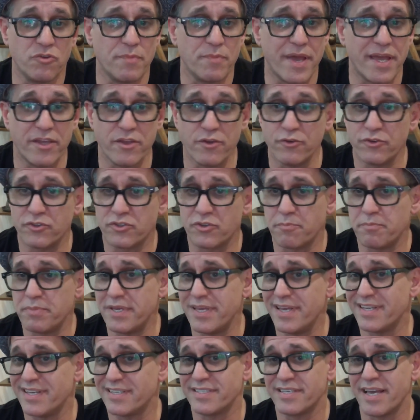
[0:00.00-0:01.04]
may use a
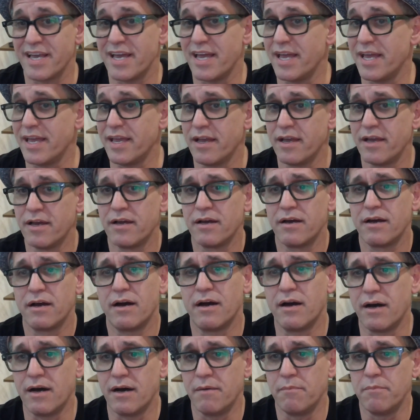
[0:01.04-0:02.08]
PSA
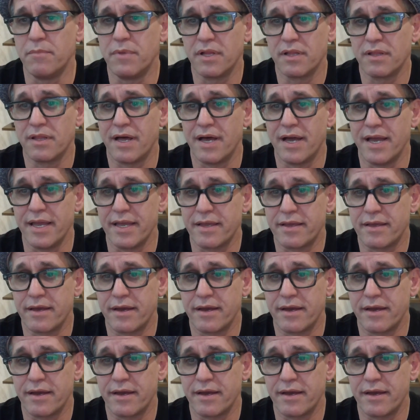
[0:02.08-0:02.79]
like